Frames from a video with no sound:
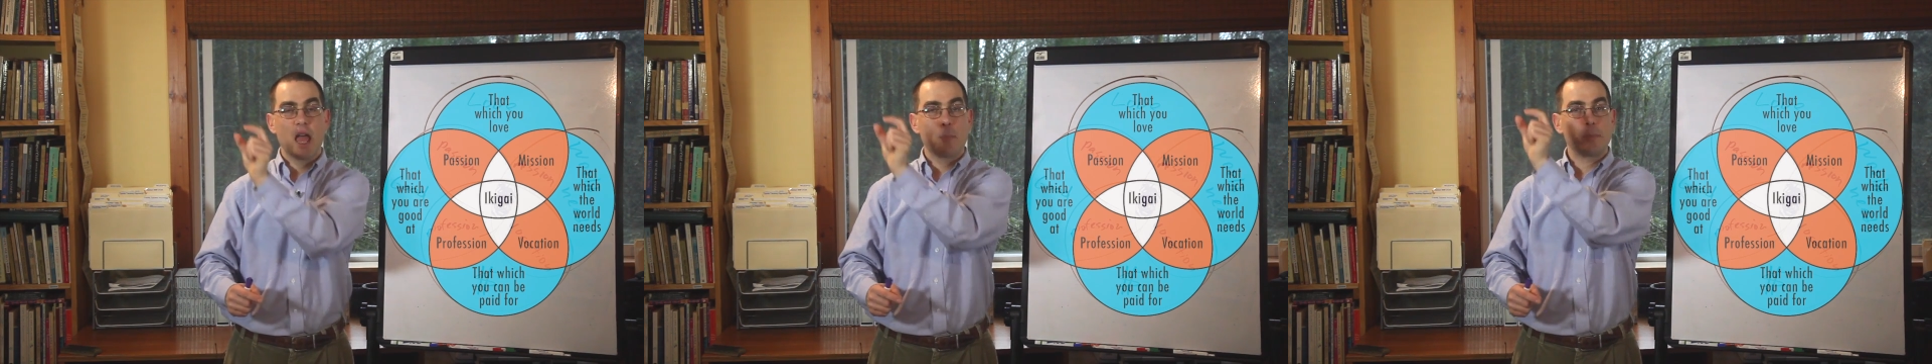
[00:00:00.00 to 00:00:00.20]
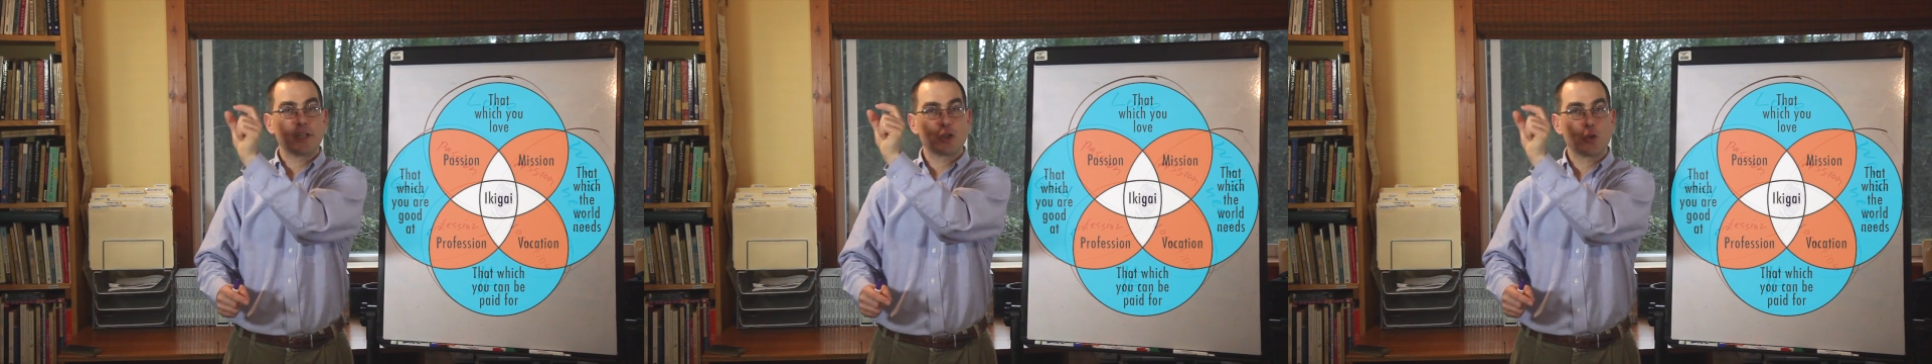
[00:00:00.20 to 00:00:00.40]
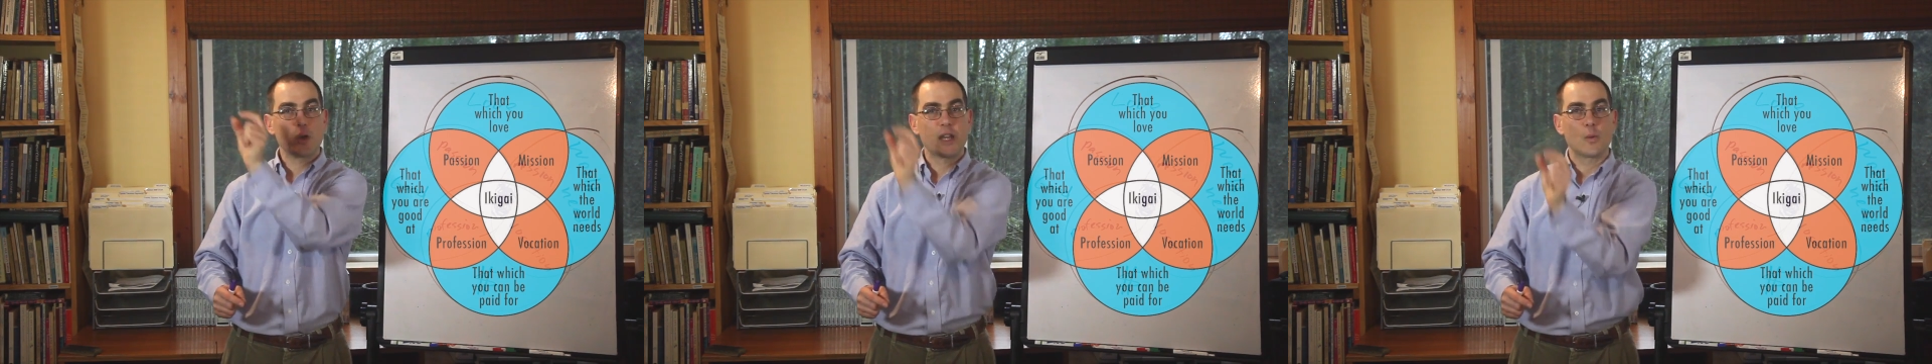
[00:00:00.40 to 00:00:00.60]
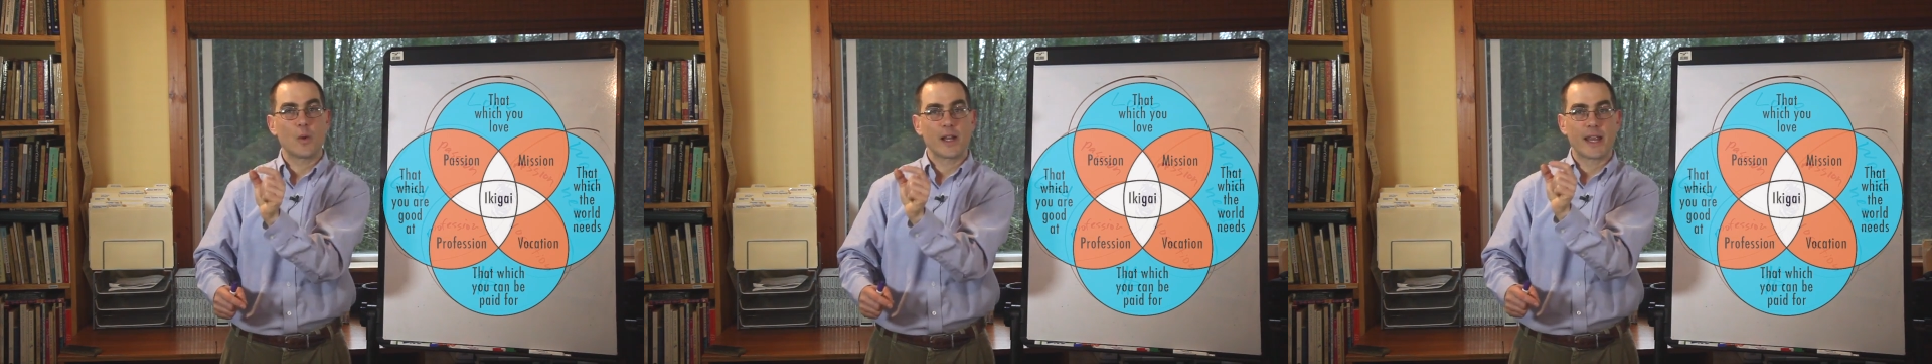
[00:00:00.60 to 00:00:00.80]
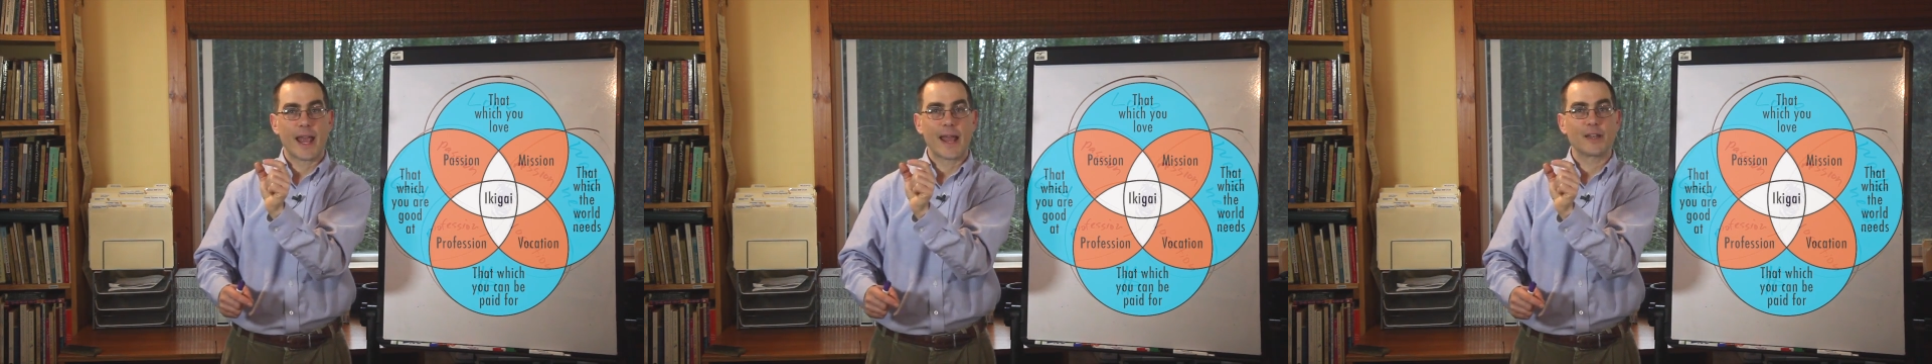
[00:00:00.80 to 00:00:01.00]
between when
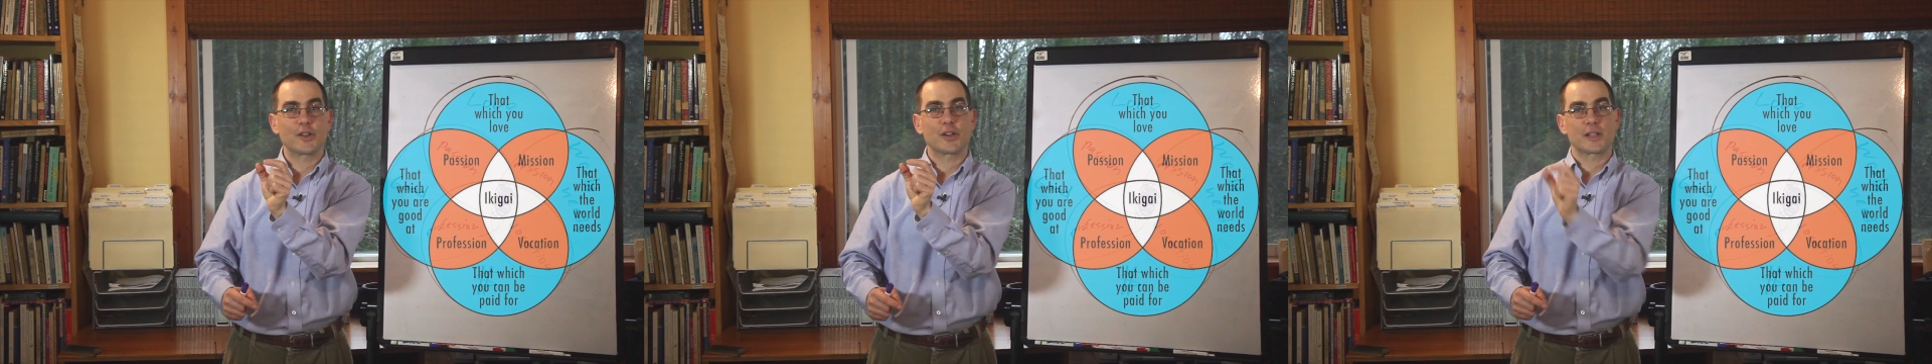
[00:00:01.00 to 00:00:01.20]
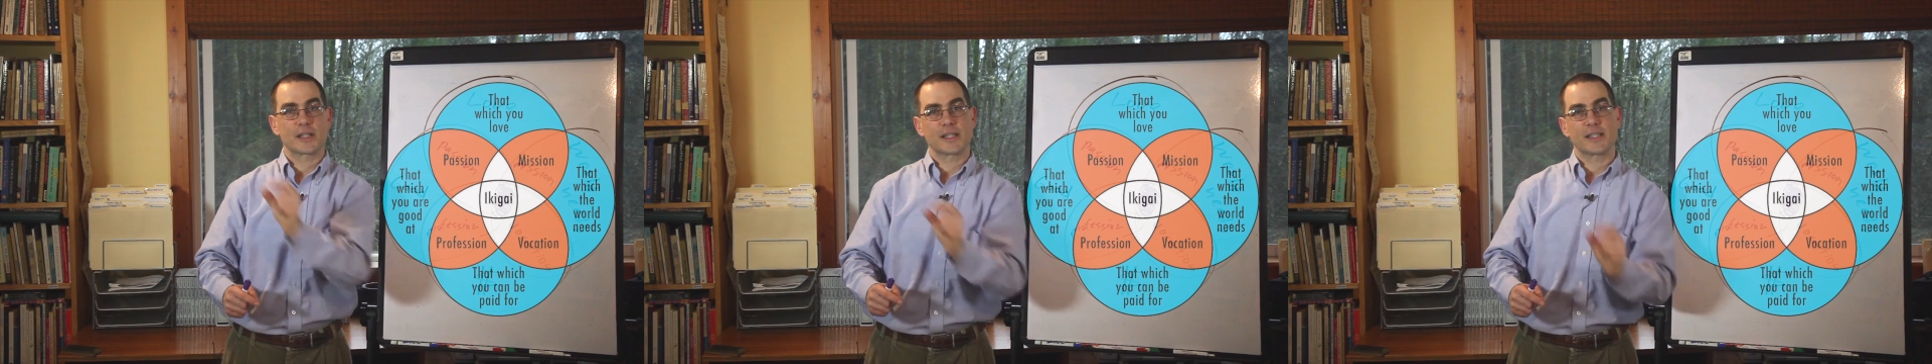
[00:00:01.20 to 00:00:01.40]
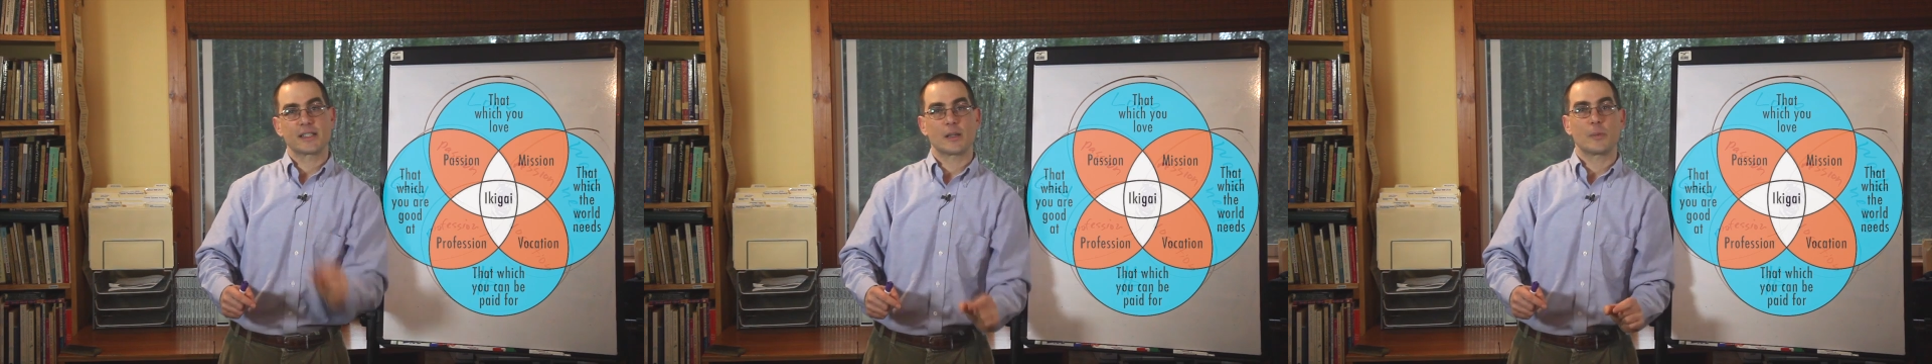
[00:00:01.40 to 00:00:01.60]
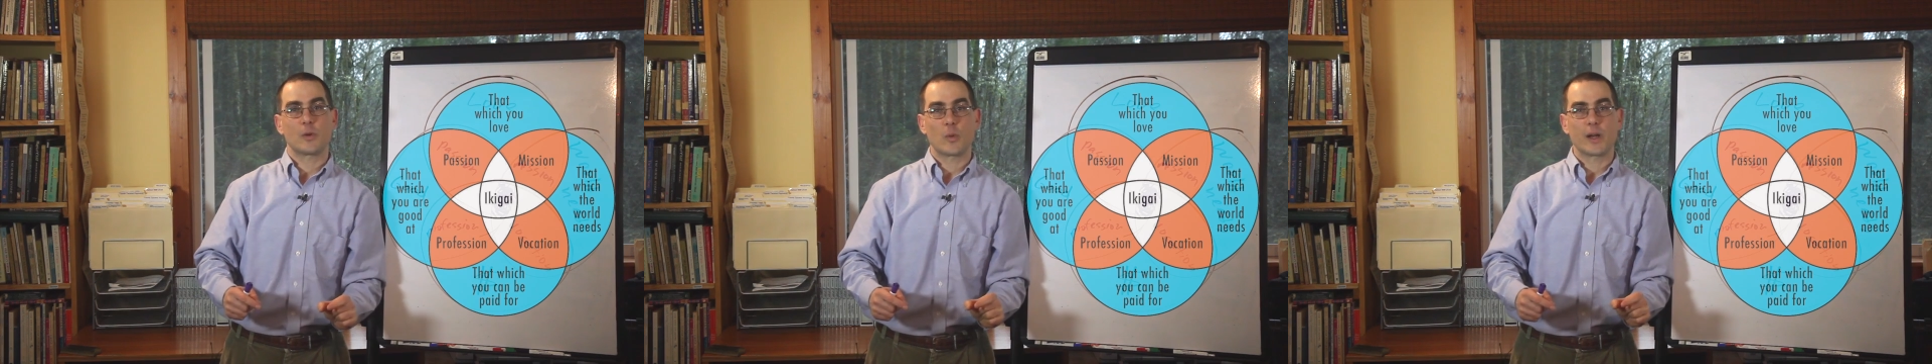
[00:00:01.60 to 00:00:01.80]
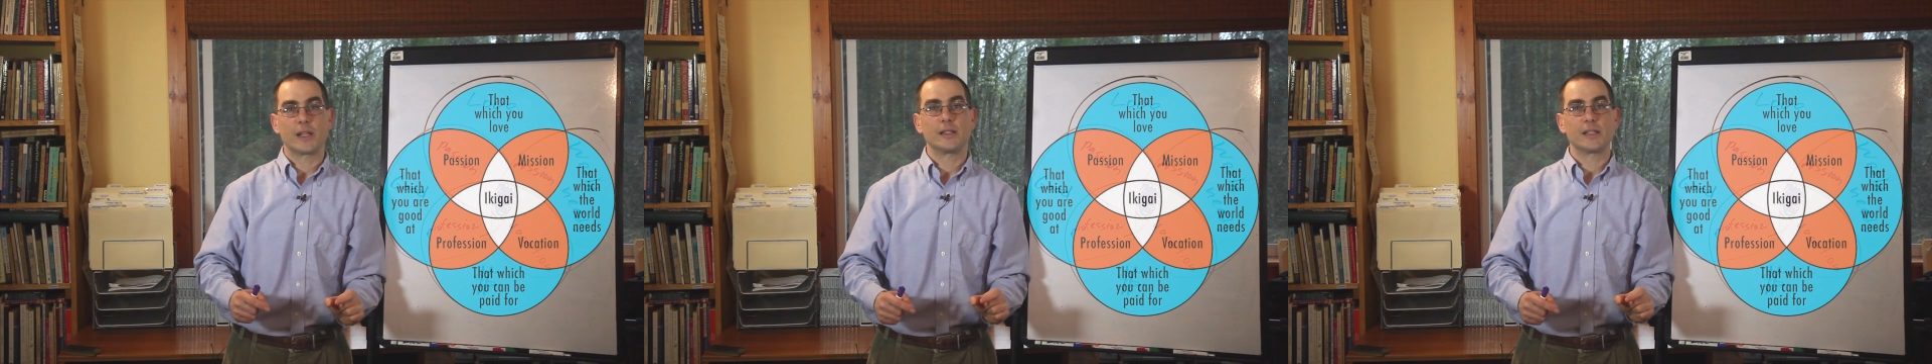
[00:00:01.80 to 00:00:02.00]
it enters the system and when it